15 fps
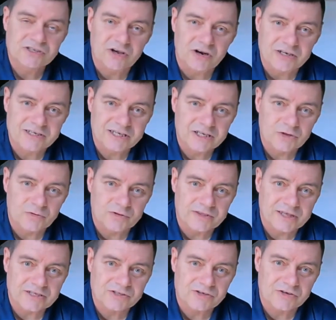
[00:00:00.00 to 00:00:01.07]
got to deal with
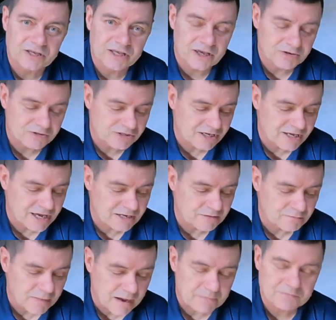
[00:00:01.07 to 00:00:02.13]
as you
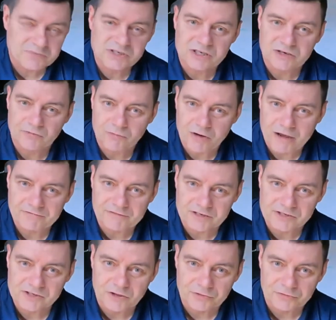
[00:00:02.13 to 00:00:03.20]
negotiate bumps and
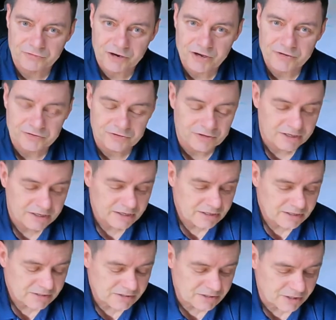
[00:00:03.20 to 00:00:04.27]
roughness on the road.
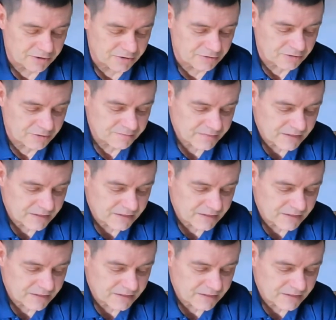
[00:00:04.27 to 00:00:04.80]
So